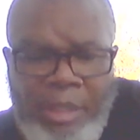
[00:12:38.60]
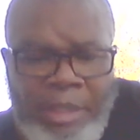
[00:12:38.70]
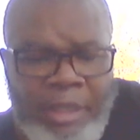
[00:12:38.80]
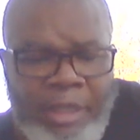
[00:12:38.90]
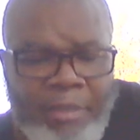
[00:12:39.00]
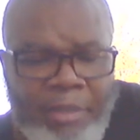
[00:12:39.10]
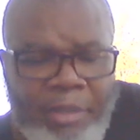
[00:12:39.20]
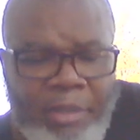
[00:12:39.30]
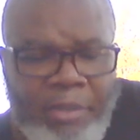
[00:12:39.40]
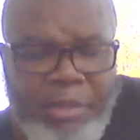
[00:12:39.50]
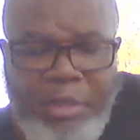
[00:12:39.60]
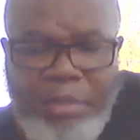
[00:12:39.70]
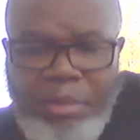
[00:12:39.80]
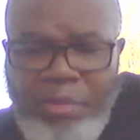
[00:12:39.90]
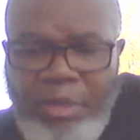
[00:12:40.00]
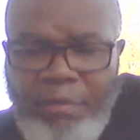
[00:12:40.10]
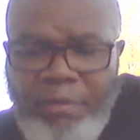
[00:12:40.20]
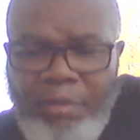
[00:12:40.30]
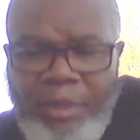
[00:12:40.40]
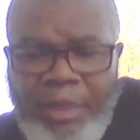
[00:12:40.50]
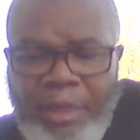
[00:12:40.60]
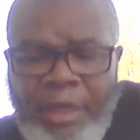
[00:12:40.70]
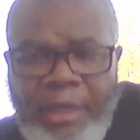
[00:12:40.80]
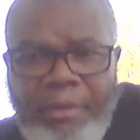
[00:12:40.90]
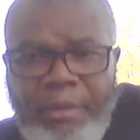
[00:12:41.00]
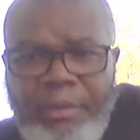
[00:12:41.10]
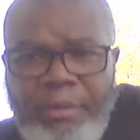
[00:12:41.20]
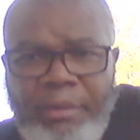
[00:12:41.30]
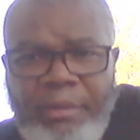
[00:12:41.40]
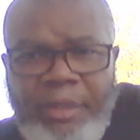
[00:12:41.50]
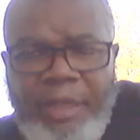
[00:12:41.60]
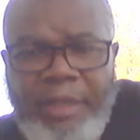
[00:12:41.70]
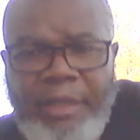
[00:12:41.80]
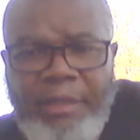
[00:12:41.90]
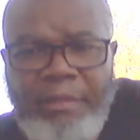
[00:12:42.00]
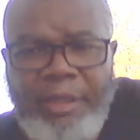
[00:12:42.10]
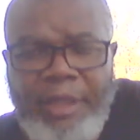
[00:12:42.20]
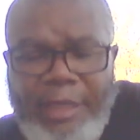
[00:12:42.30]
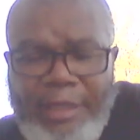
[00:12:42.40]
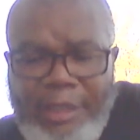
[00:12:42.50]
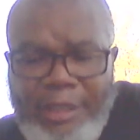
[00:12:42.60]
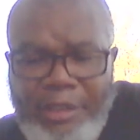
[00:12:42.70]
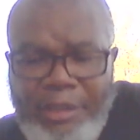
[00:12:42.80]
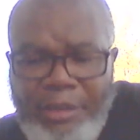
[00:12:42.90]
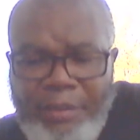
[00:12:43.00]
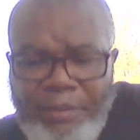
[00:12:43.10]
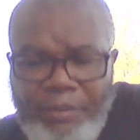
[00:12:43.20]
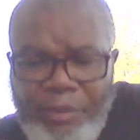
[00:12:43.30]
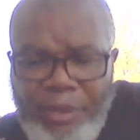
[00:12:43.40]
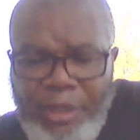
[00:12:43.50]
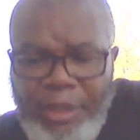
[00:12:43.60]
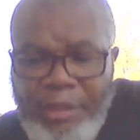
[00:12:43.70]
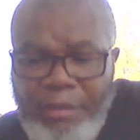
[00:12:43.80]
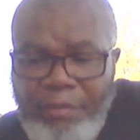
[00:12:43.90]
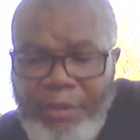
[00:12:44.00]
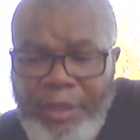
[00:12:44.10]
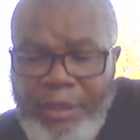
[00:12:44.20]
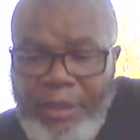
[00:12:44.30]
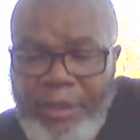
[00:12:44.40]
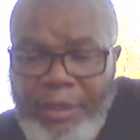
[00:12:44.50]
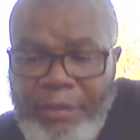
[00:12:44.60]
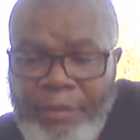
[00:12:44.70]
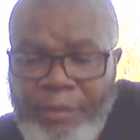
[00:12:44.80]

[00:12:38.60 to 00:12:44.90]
Time on this one is going to be roughly about an hour. It's got a good relaxation, kicked effect on it.